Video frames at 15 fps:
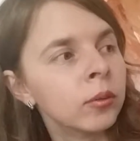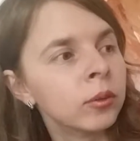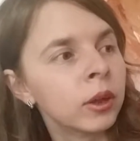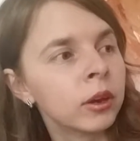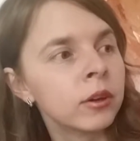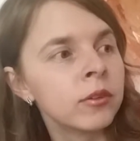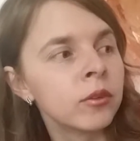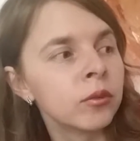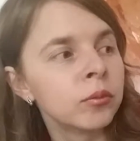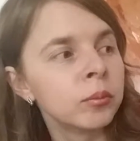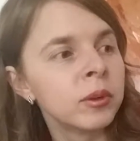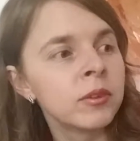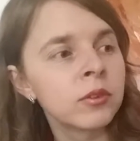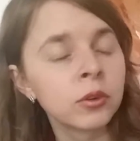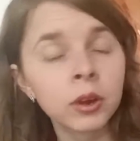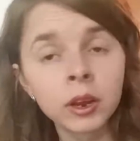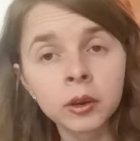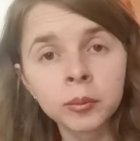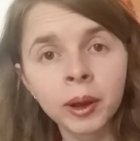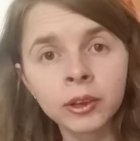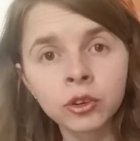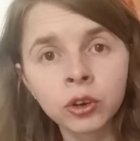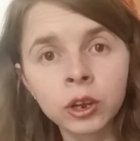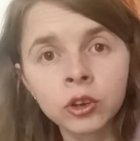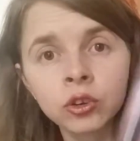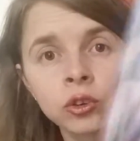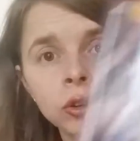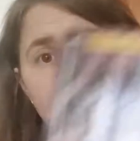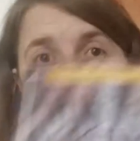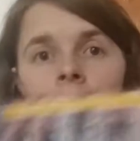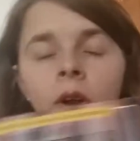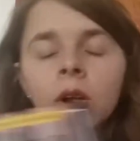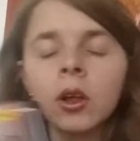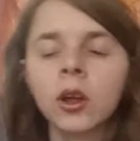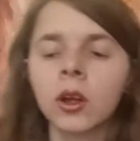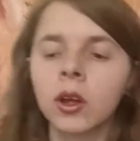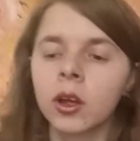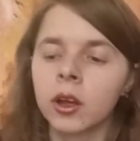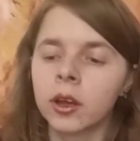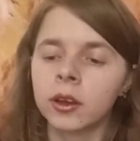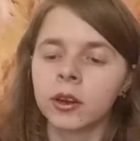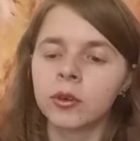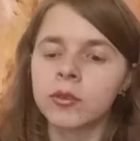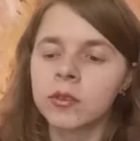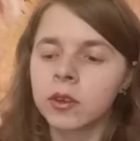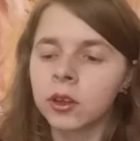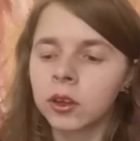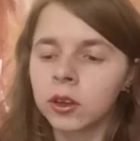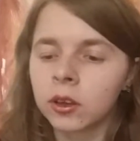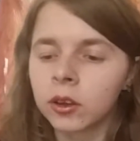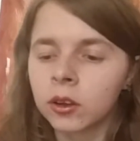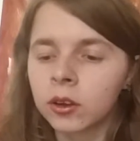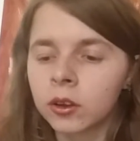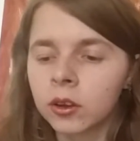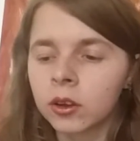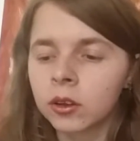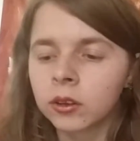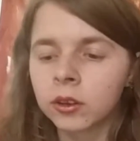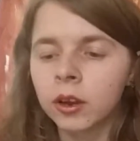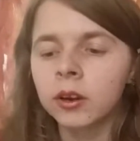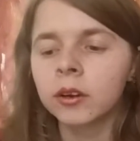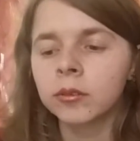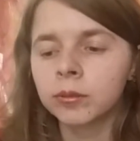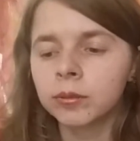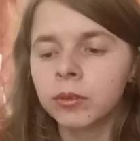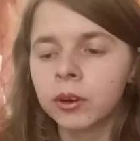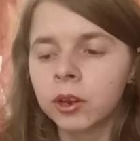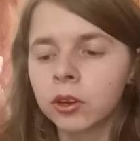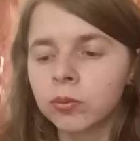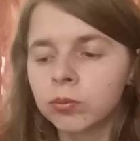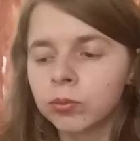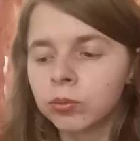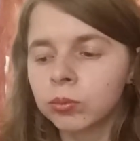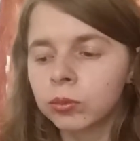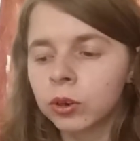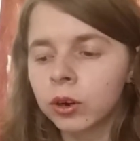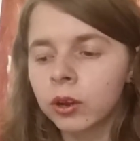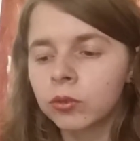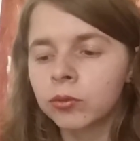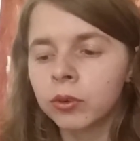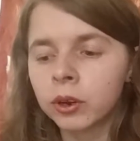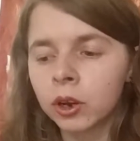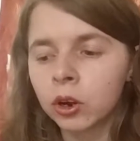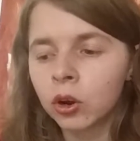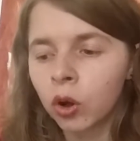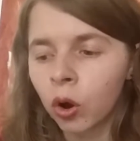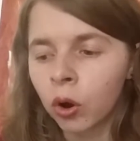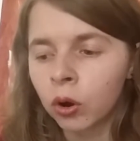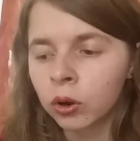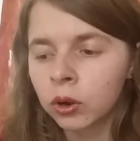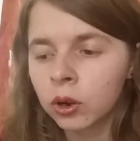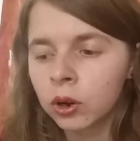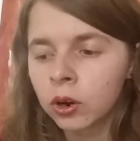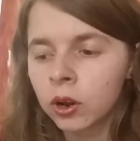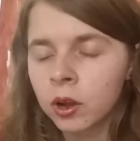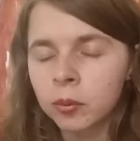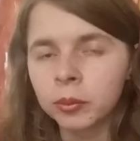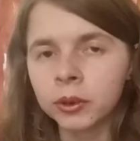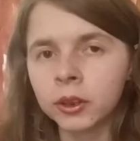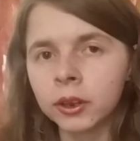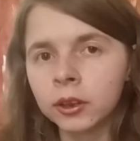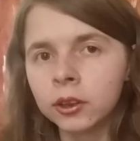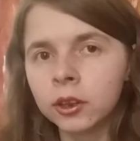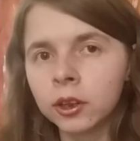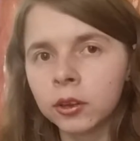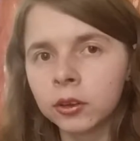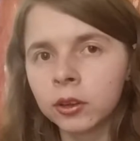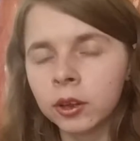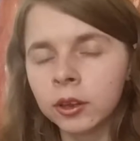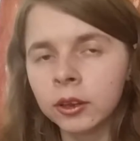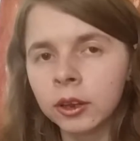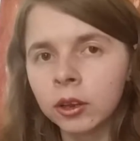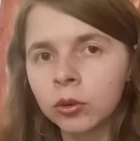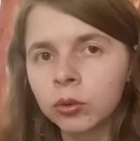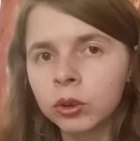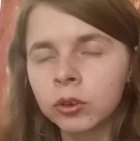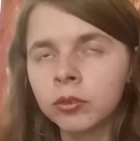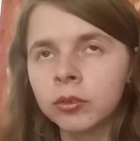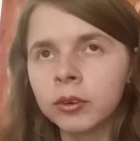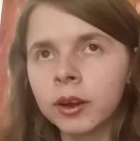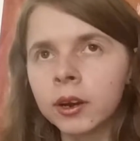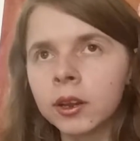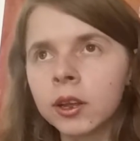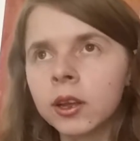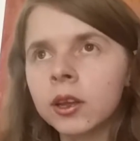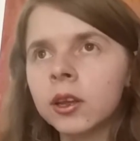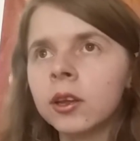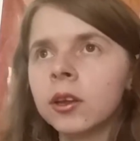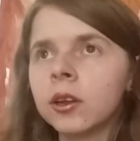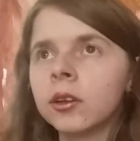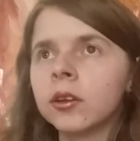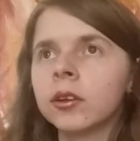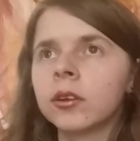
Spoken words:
tales of mystery and imagination, and I was thinking they're not very long, but they deal with very